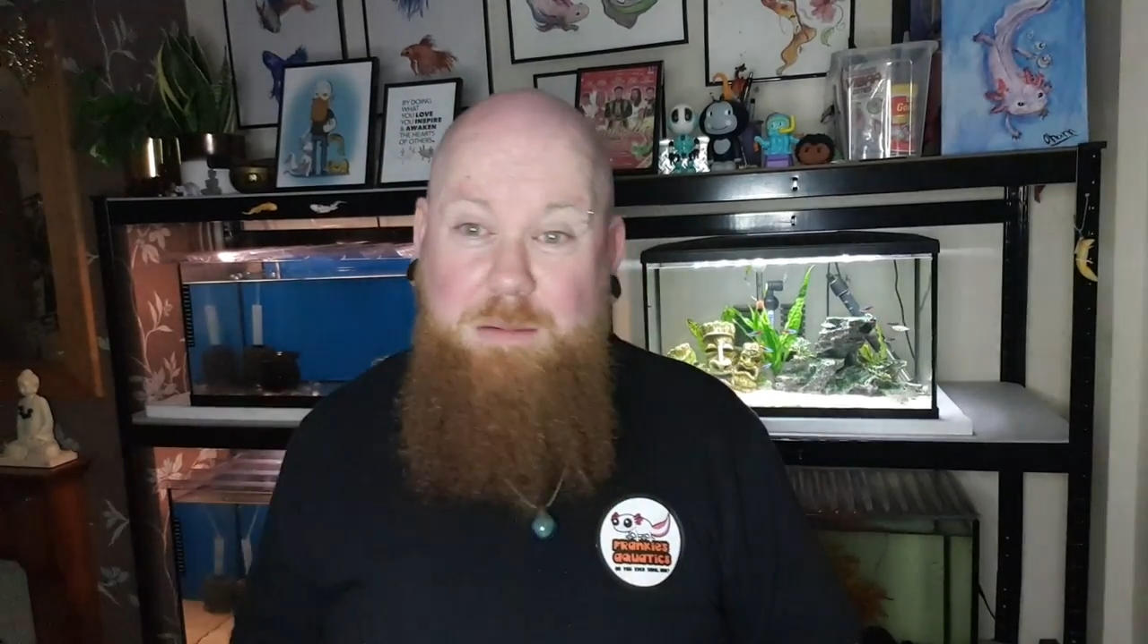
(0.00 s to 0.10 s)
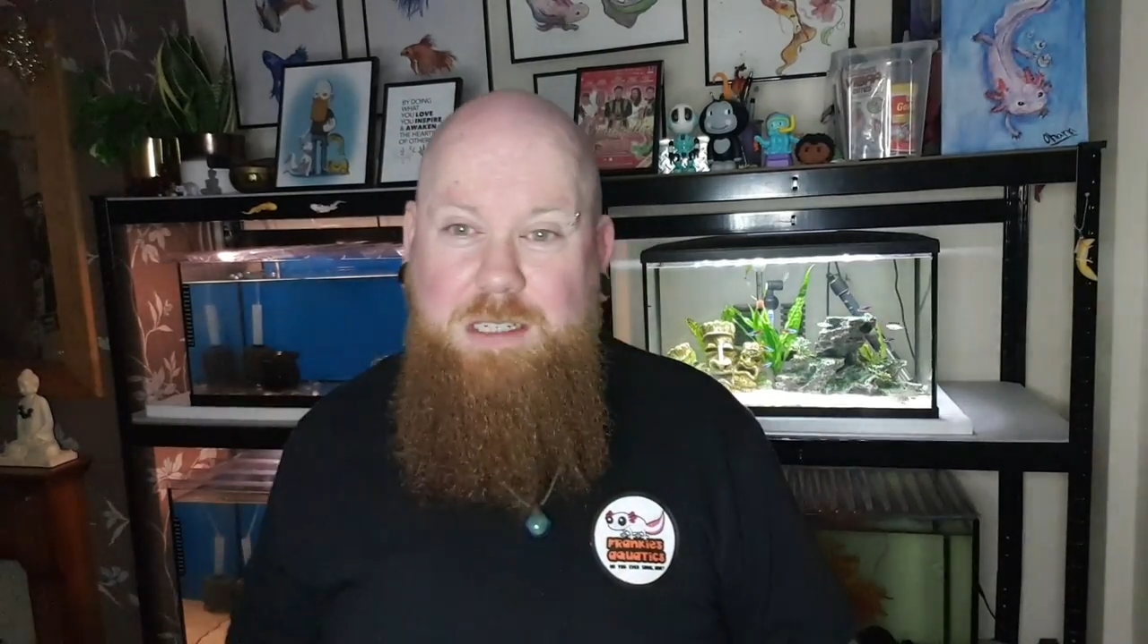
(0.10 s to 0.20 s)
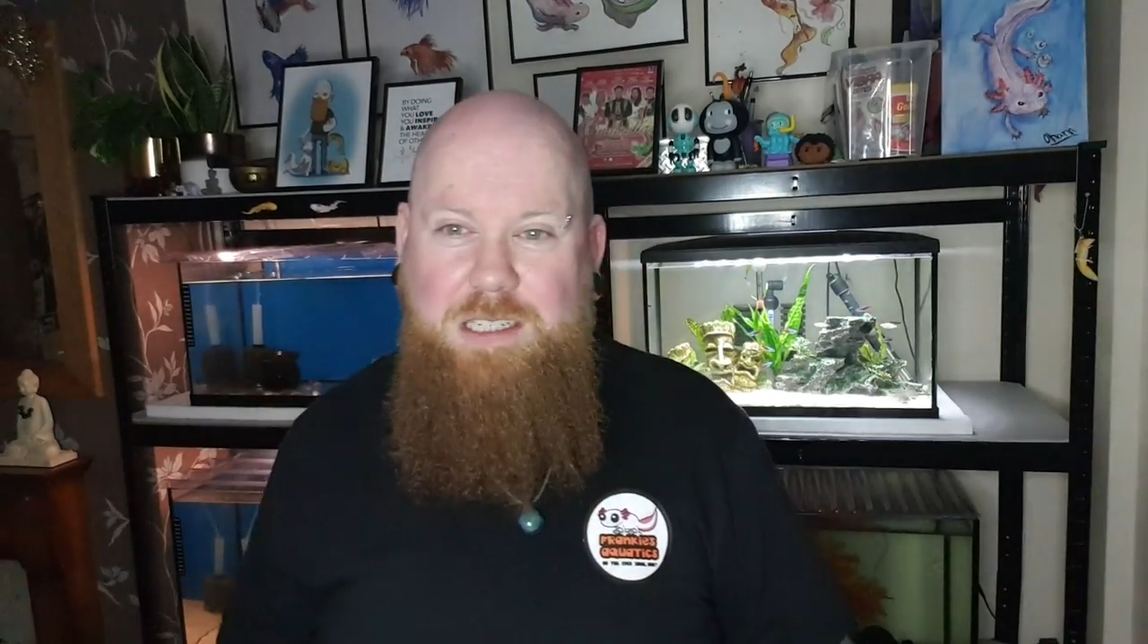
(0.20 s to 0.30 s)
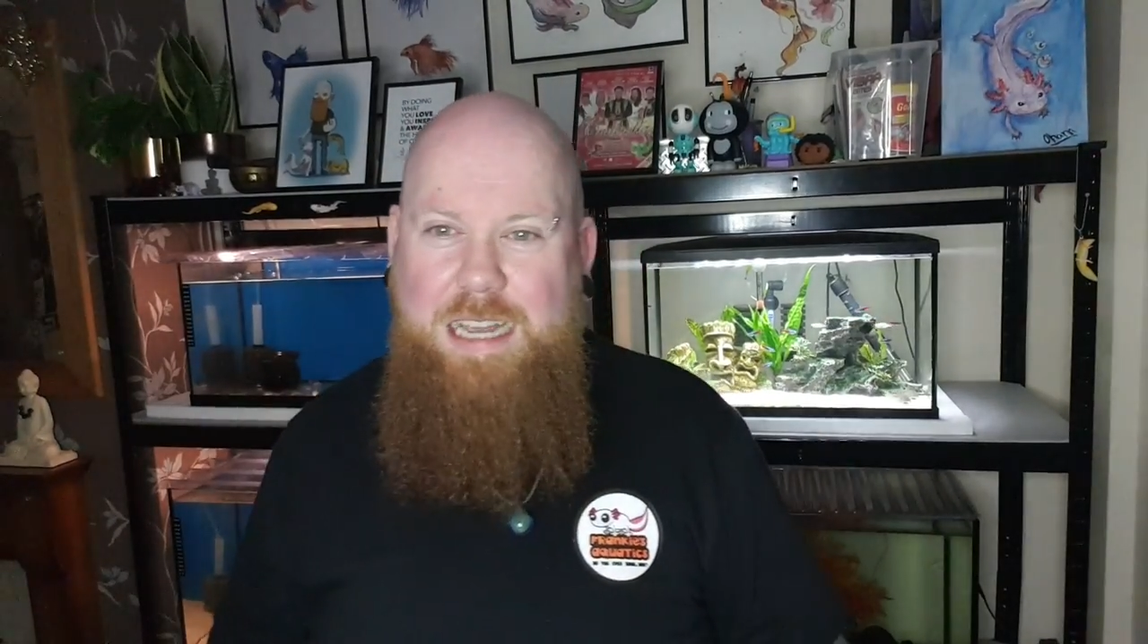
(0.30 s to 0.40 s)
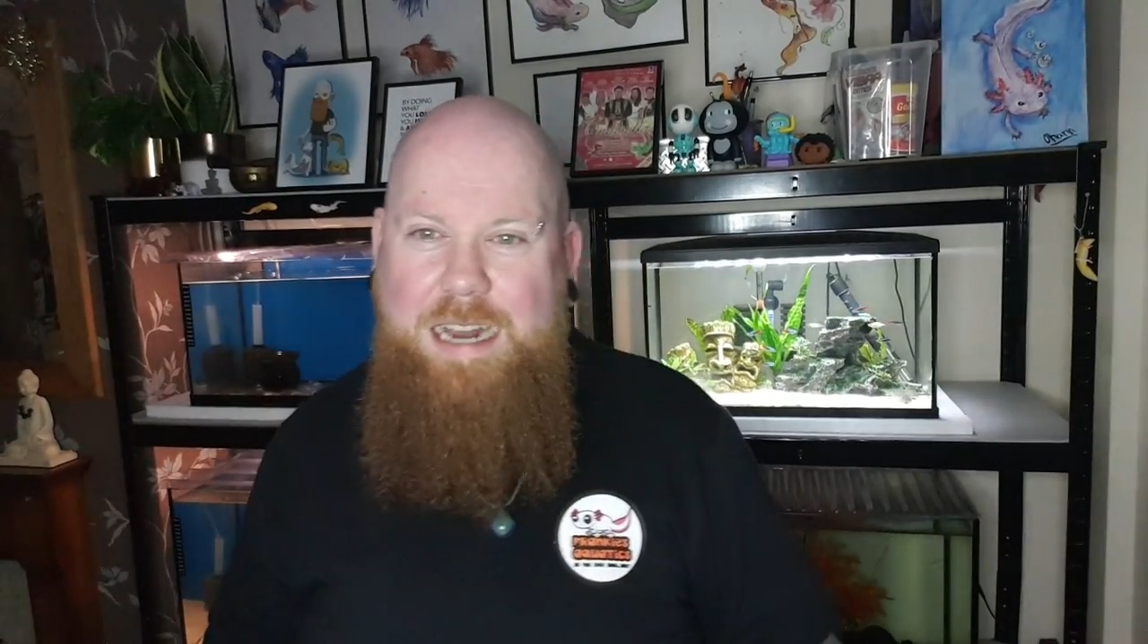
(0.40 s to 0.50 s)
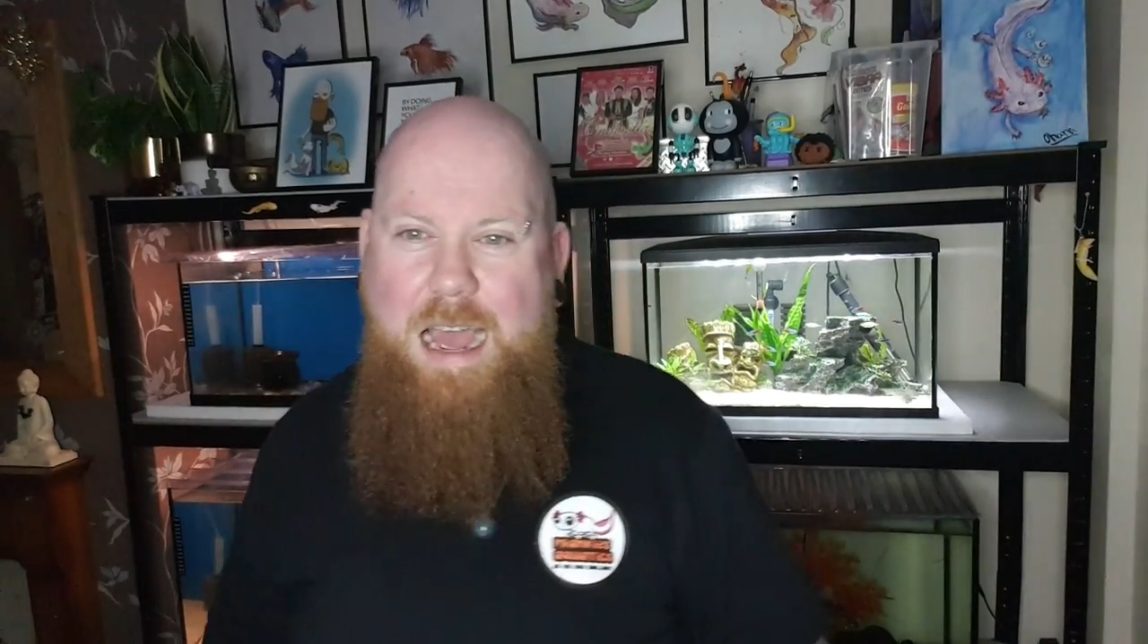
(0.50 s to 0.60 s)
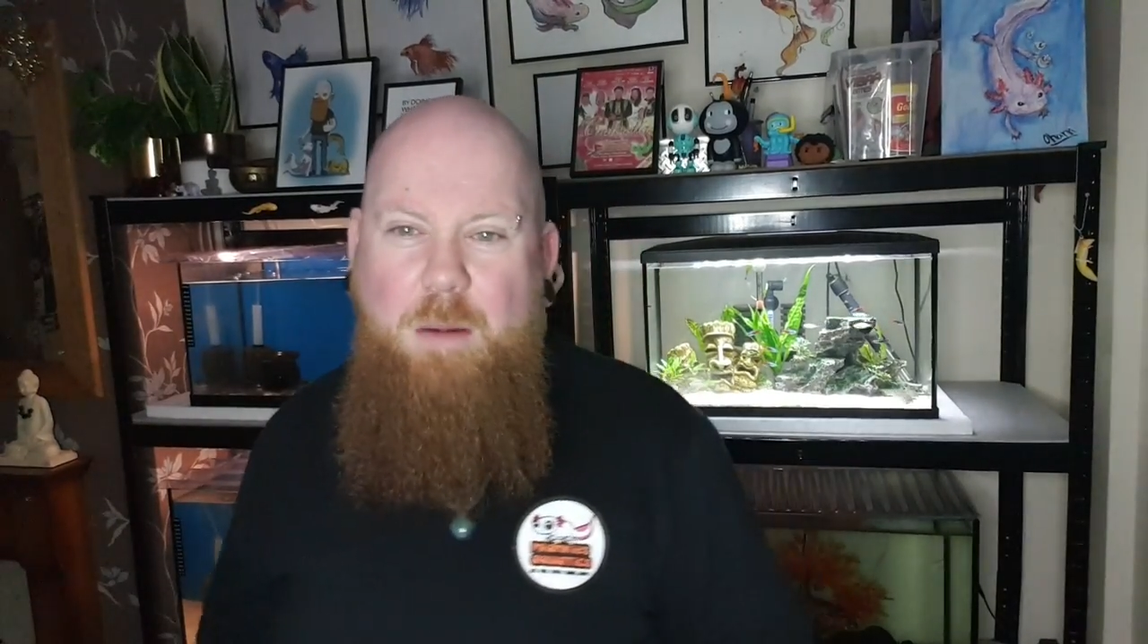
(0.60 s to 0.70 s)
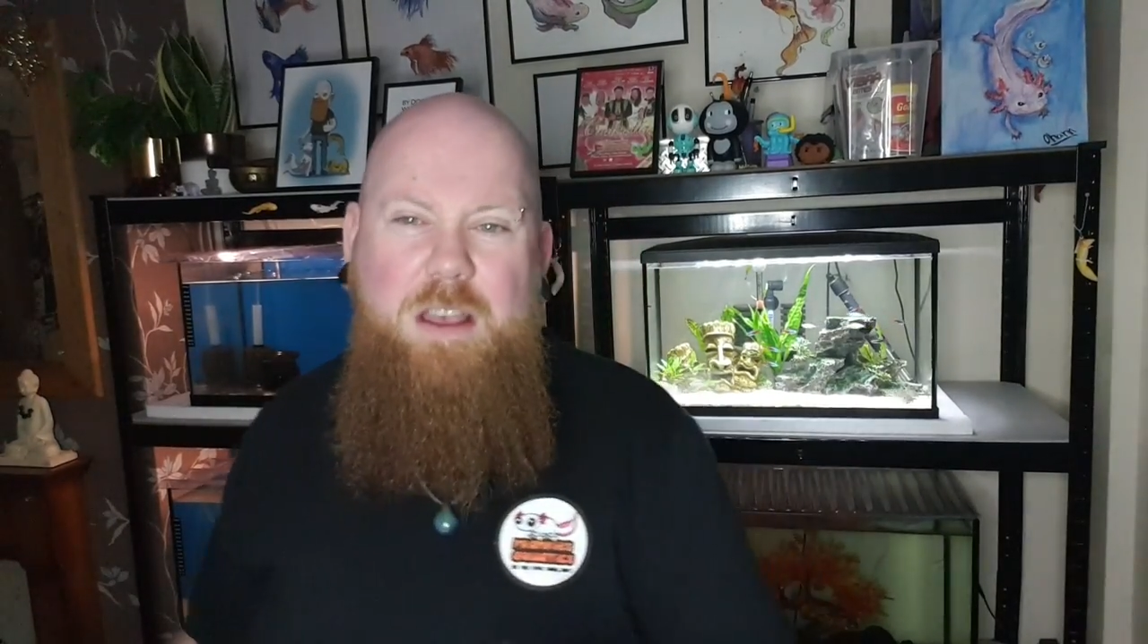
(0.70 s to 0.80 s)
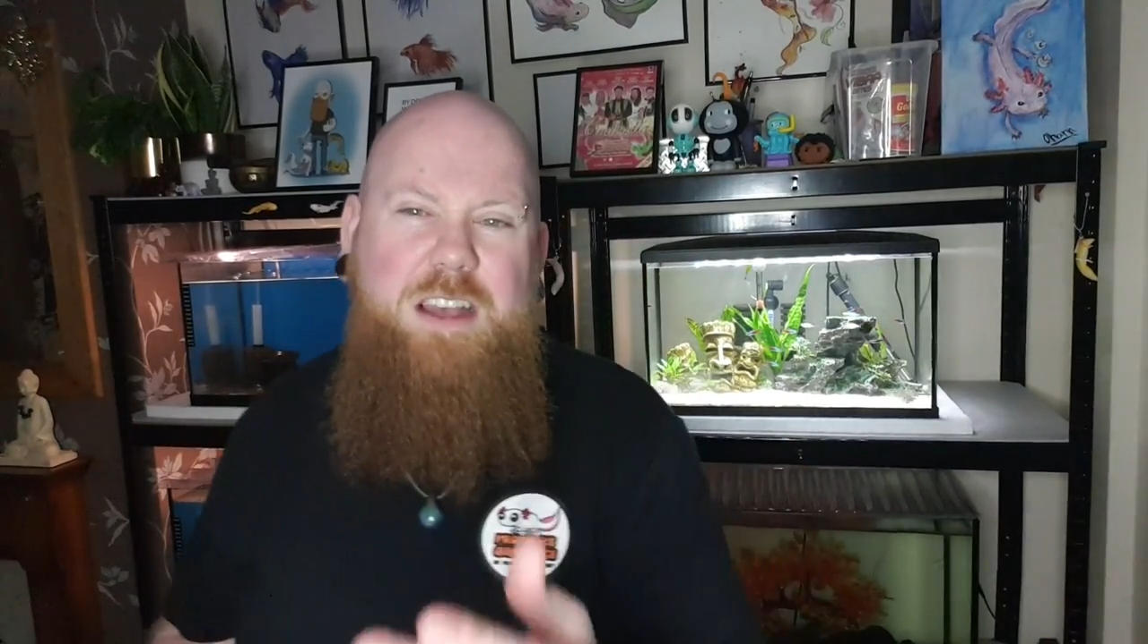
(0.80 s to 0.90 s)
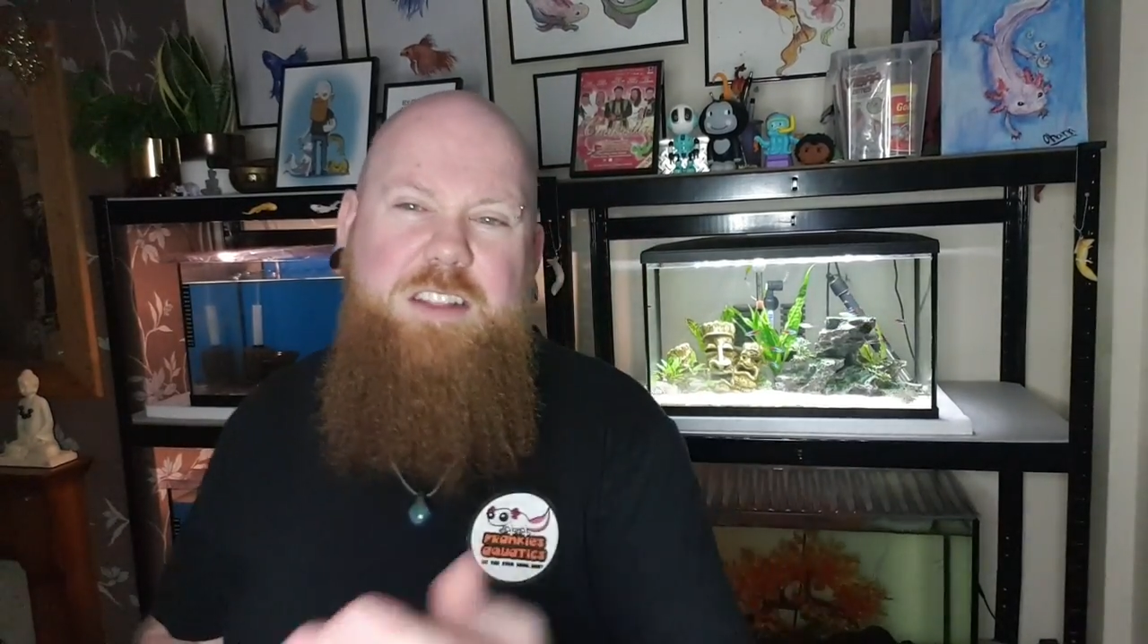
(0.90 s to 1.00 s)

to stay down,